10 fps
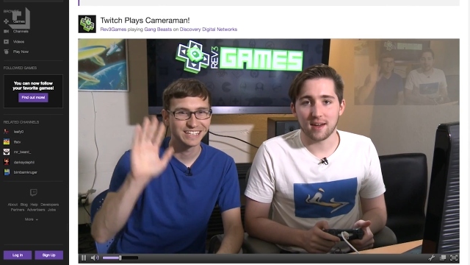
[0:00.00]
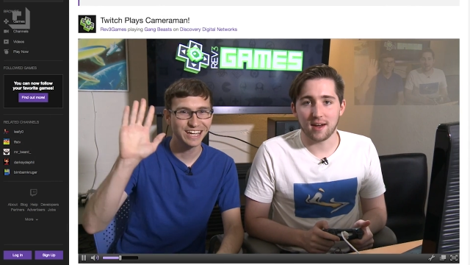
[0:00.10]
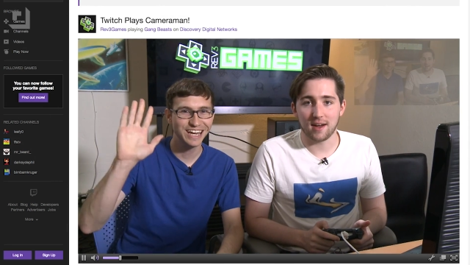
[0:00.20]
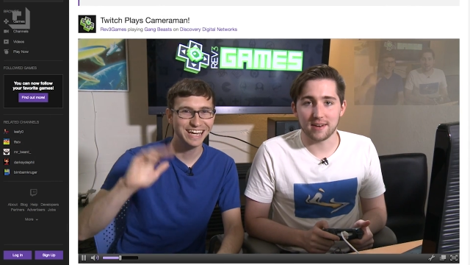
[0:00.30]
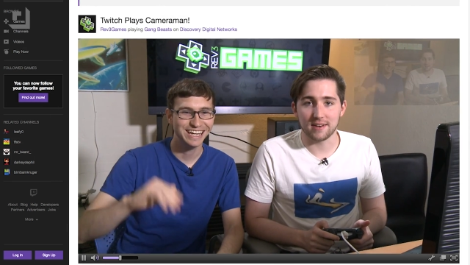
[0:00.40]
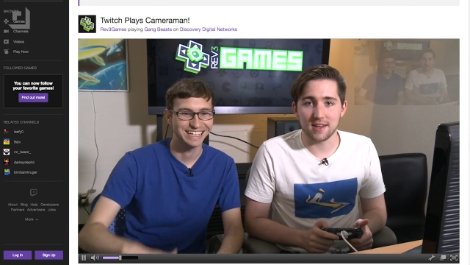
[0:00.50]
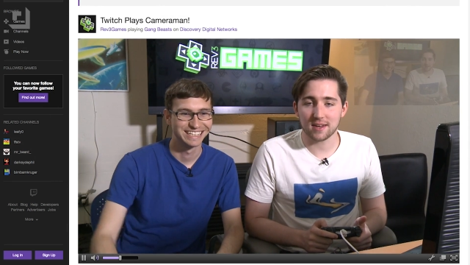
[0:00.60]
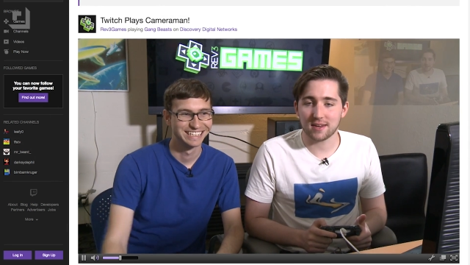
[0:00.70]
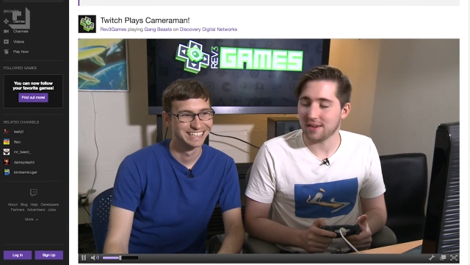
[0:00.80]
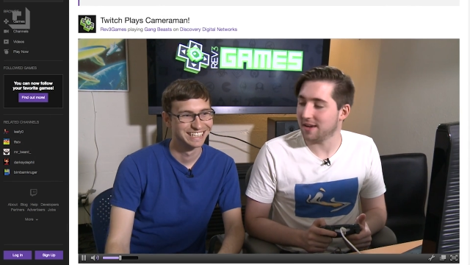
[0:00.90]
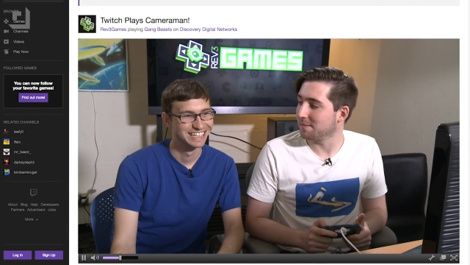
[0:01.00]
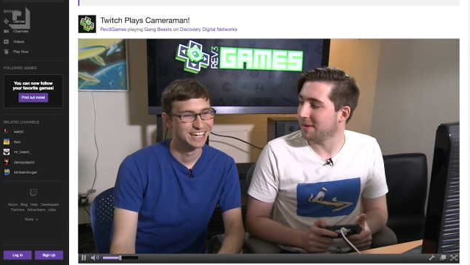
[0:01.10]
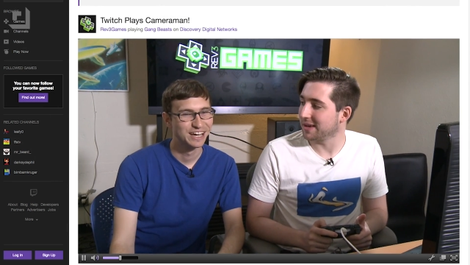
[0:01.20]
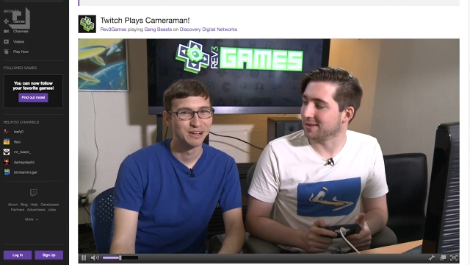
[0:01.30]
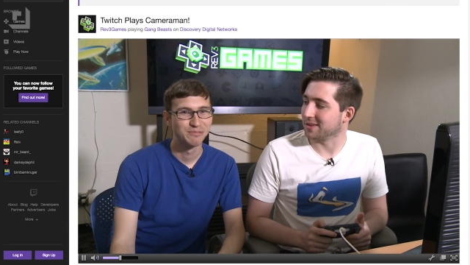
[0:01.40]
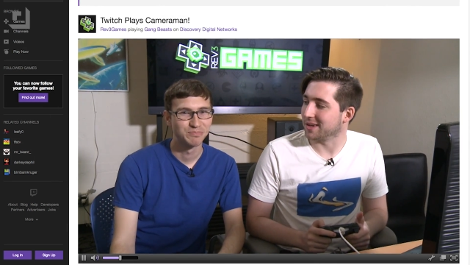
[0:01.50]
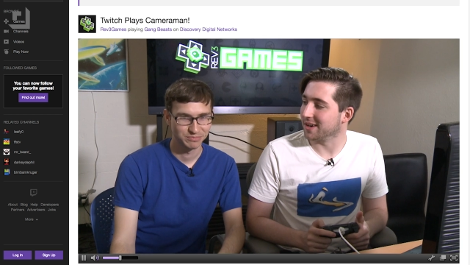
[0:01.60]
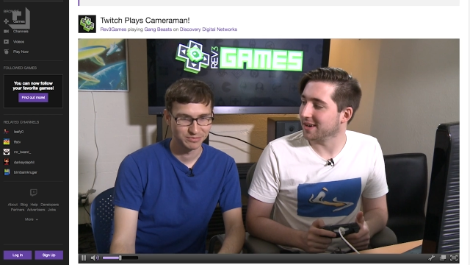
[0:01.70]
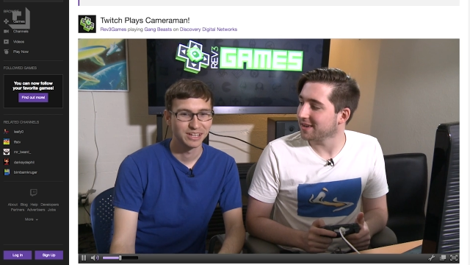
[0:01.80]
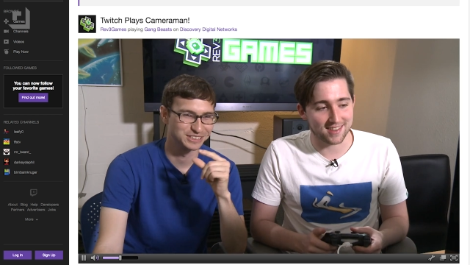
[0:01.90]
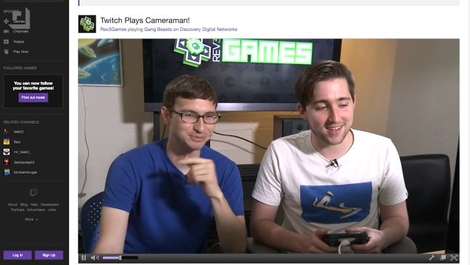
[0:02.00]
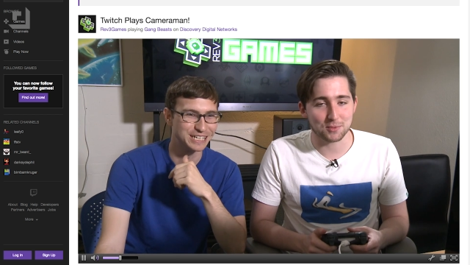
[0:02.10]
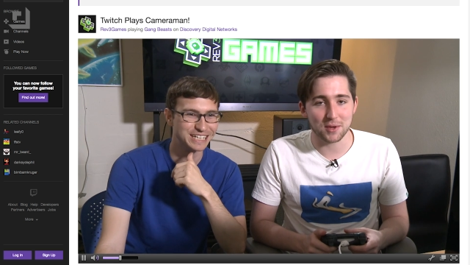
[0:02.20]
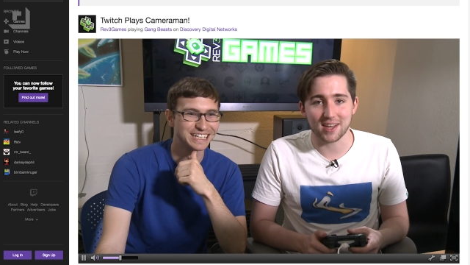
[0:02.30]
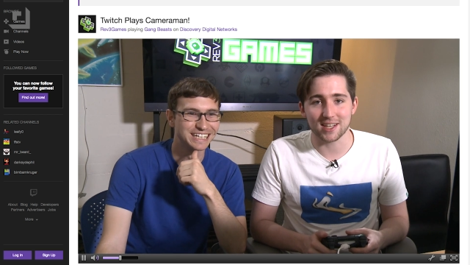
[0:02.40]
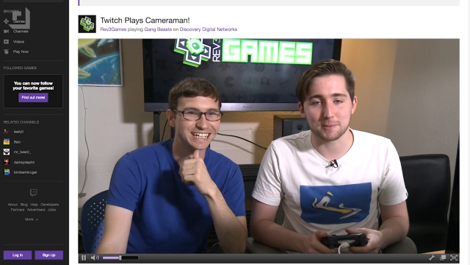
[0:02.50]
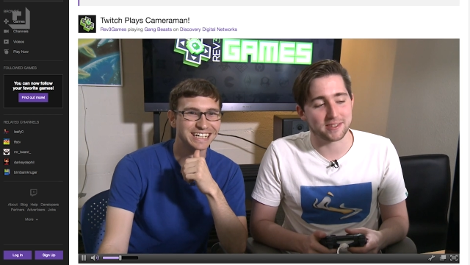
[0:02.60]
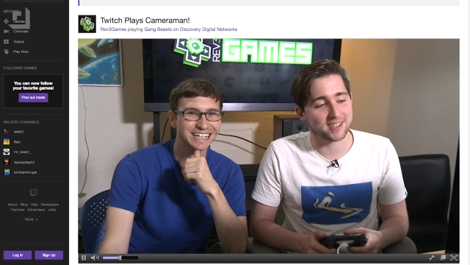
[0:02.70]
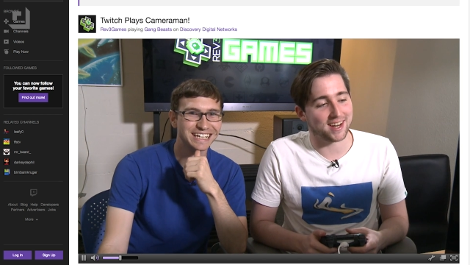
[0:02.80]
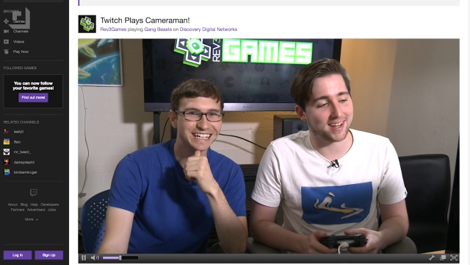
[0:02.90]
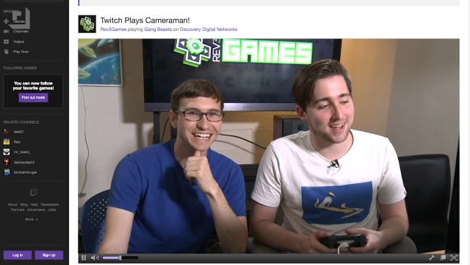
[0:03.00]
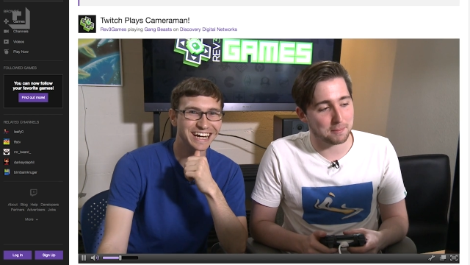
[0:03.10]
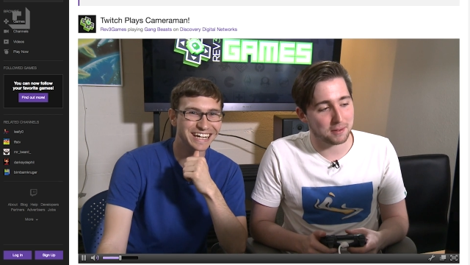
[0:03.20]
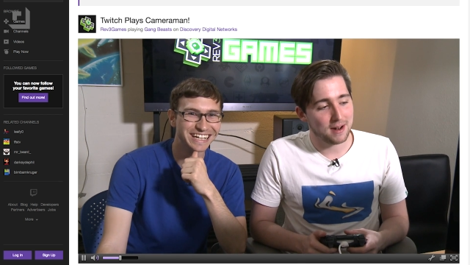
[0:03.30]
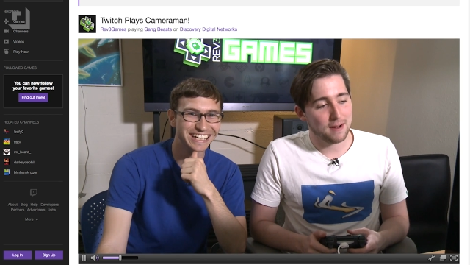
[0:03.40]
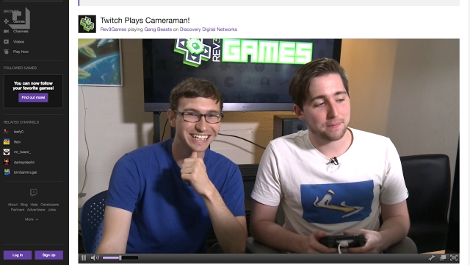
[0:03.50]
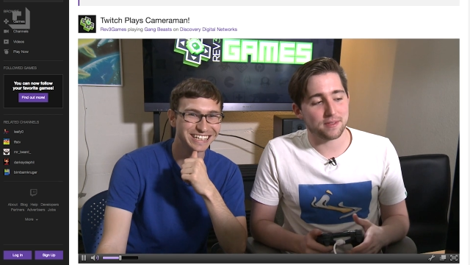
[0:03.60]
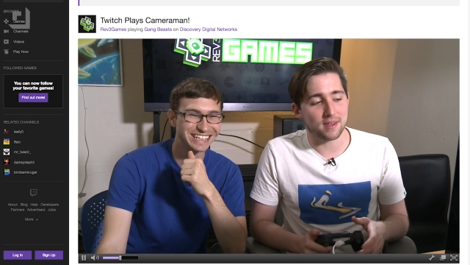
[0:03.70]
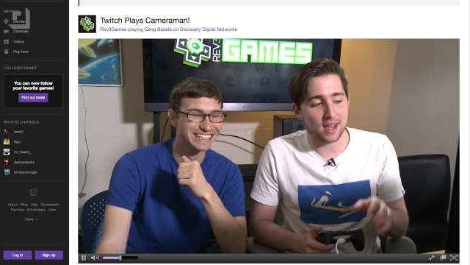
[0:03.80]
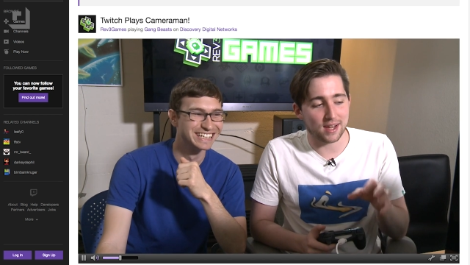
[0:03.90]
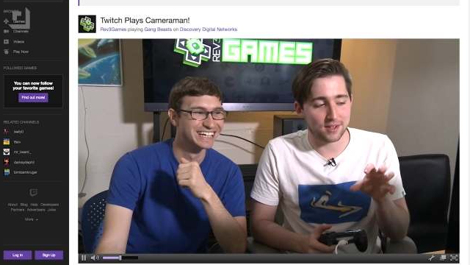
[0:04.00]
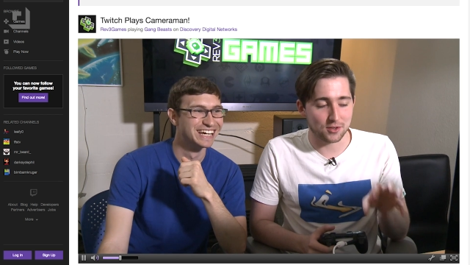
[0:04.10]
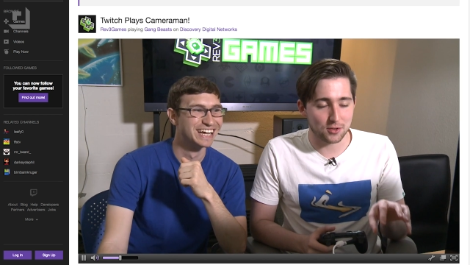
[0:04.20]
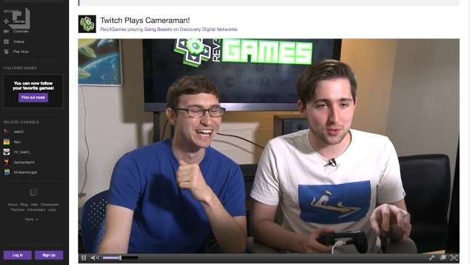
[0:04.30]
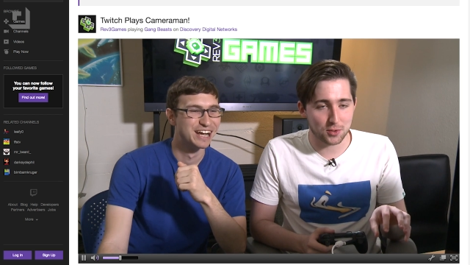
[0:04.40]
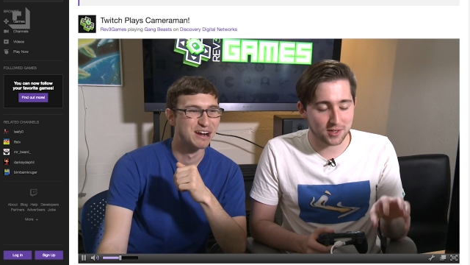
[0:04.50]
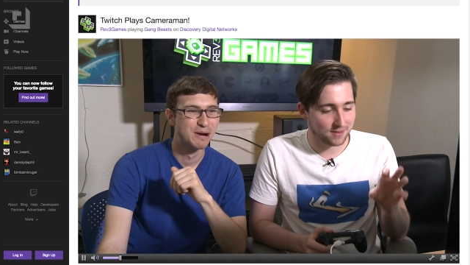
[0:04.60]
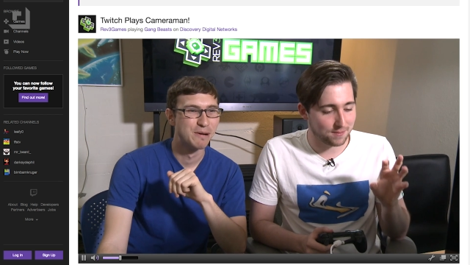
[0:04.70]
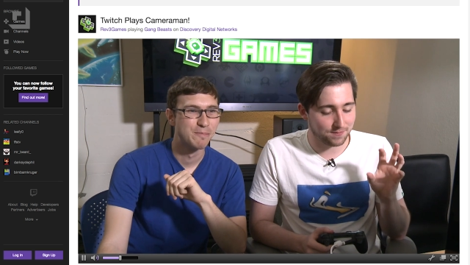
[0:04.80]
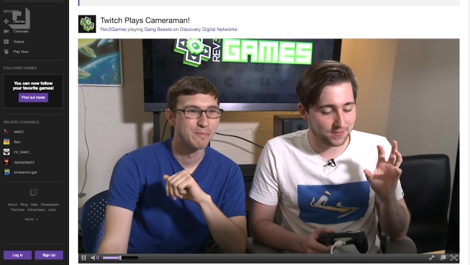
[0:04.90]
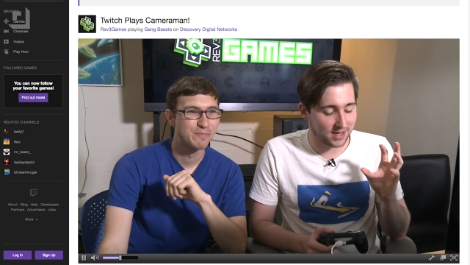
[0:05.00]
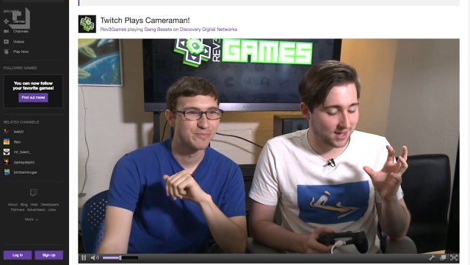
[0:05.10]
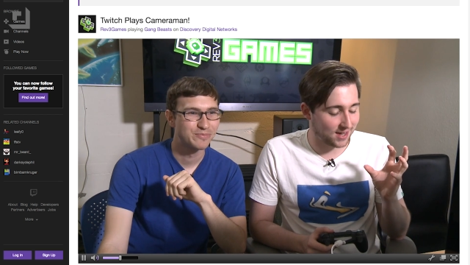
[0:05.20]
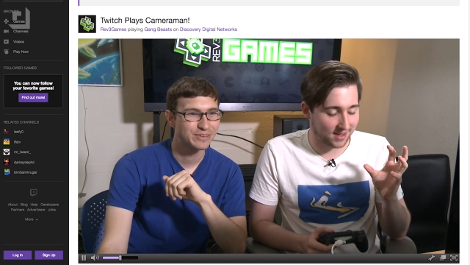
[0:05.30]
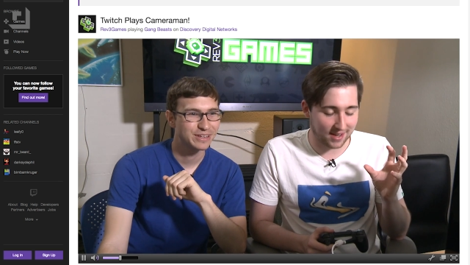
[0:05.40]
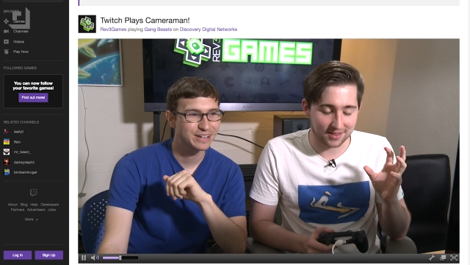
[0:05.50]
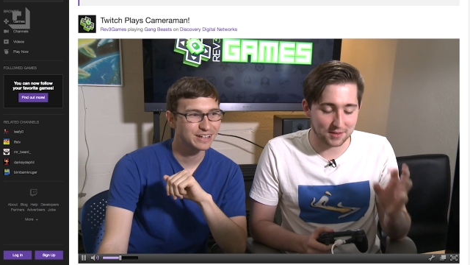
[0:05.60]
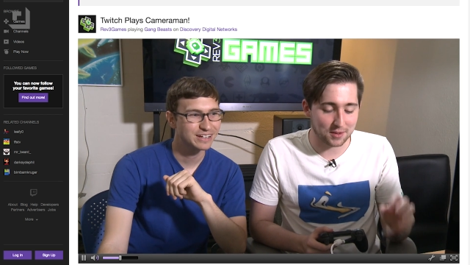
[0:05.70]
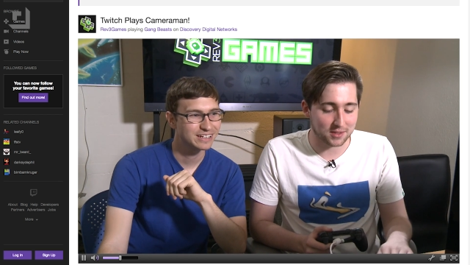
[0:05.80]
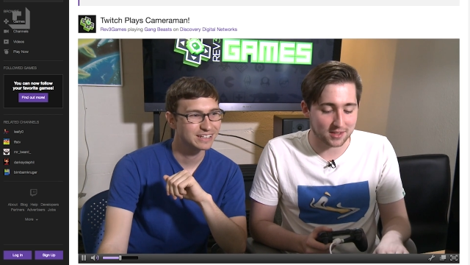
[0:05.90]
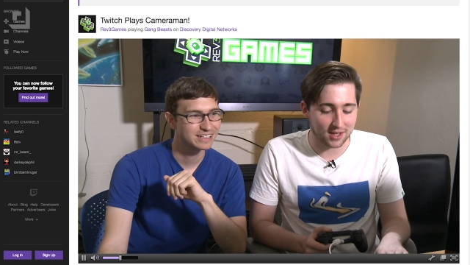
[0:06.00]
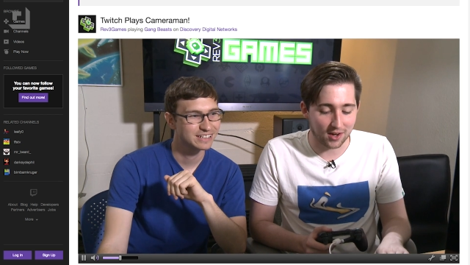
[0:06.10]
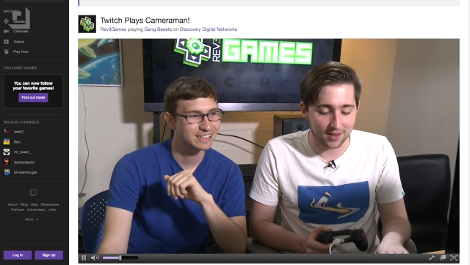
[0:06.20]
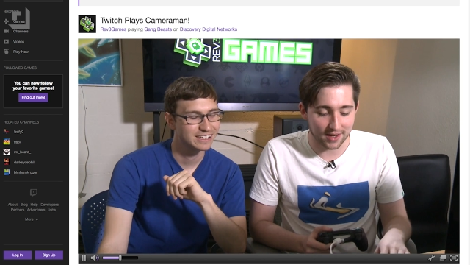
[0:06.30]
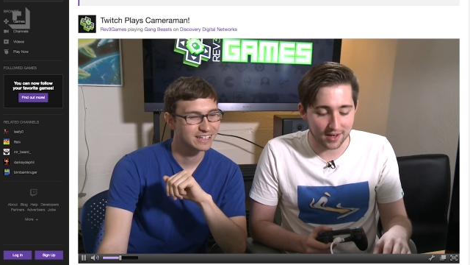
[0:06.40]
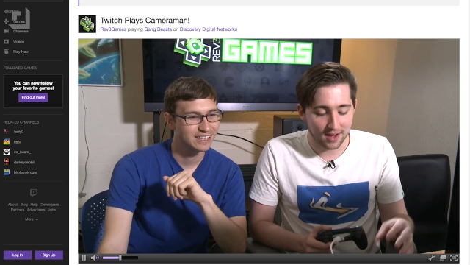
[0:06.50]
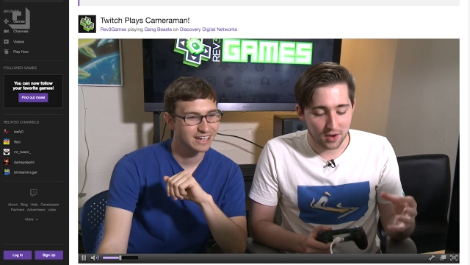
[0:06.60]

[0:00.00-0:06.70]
Speaker 1: Uh, Nick and Michael here. This week he's been setting up a new, uh, I don't even know what to call it,